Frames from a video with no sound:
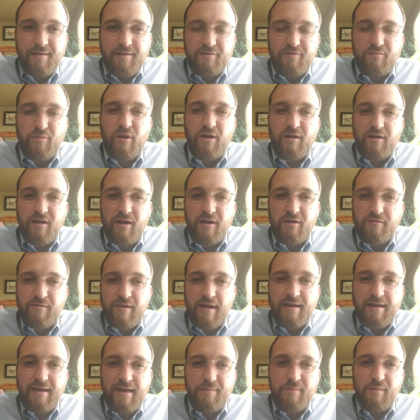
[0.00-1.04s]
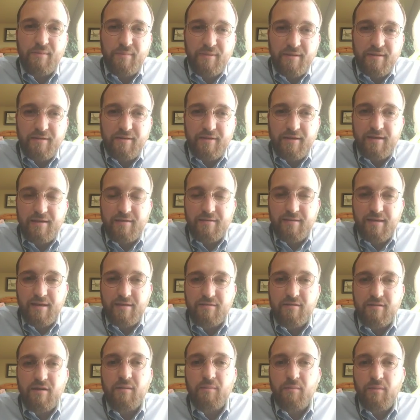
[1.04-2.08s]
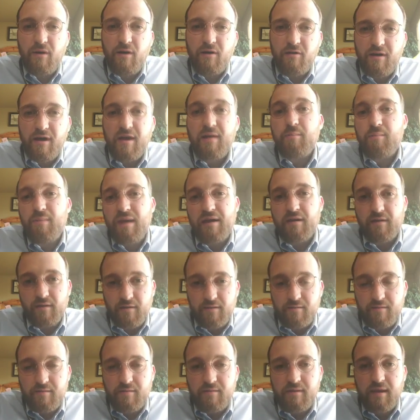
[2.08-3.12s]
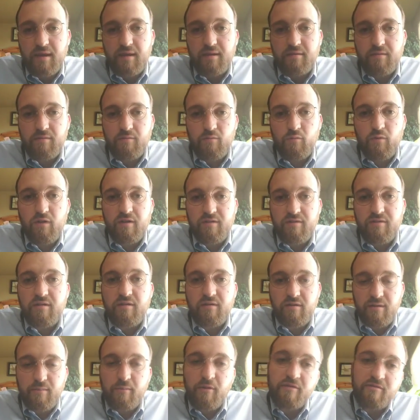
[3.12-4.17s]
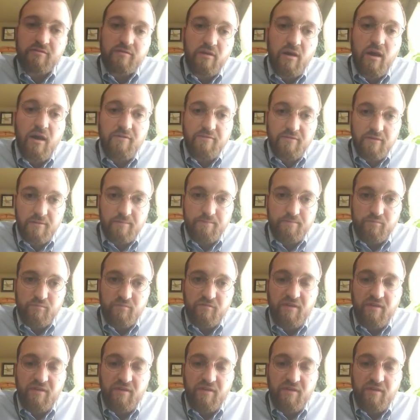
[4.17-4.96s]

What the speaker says: smart contract capability that's on par and better than what Ethereum has to offer.